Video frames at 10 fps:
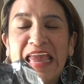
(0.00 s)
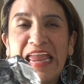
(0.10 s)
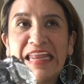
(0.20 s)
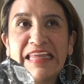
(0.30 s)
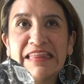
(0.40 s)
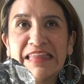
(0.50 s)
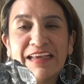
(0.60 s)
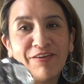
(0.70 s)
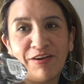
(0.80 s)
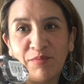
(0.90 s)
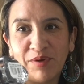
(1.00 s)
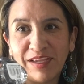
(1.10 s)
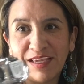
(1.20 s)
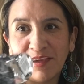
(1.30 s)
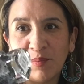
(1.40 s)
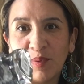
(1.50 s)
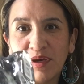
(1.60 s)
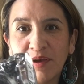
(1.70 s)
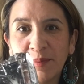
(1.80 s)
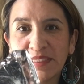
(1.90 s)
anything groundbreaking,
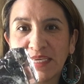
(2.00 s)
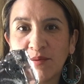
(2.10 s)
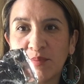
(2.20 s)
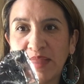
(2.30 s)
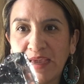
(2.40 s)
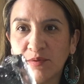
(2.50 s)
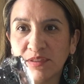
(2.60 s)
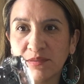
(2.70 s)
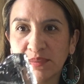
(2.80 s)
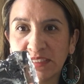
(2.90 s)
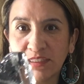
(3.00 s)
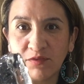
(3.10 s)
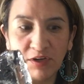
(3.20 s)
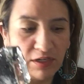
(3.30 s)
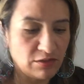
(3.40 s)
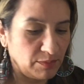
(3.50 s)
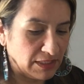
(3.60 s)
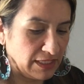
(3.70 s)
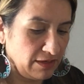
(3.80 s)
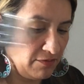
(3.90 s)
but it's like a black with some silver, so I'm
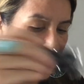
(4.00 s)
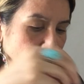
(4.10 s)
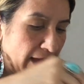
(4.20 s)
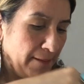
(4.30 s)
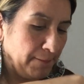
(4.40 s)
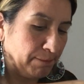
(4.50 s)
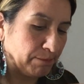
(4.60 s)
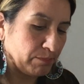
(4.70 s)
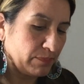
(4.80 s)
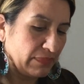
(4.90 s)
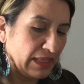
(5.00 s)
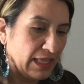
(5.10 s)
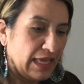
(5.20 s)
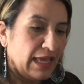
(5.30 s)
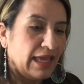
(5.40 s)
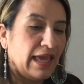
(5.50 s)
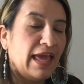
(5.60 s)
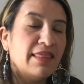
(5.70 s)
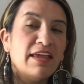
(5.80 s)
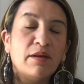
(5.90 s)
excited for that.
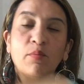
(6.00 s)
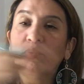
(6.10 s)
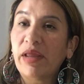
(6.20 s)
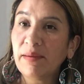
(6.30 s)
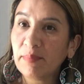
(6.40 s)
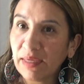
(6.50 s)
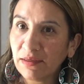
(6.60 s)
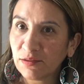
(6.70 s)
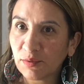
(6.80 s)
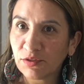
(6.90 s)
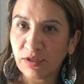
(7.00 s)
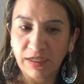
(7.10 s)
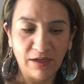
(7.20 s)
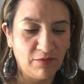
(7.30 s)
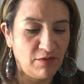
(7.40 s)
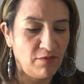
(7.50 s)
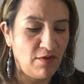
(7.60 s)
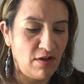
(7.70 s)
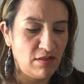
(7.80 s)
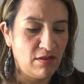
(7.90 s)
And then bright pinks were trending for
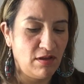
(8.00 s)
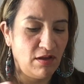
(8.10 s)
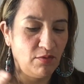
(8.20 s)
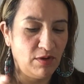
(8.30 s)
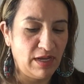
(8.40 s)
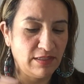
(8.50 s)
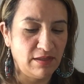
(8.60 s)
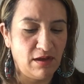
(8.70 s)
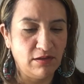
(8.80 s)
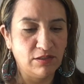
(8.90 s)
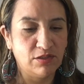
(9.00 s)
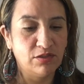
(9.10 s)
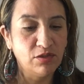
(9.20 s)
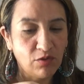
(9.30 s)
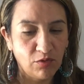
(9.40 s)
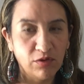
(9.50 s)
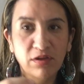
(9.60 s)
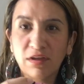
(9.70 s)
fall on what I saw. So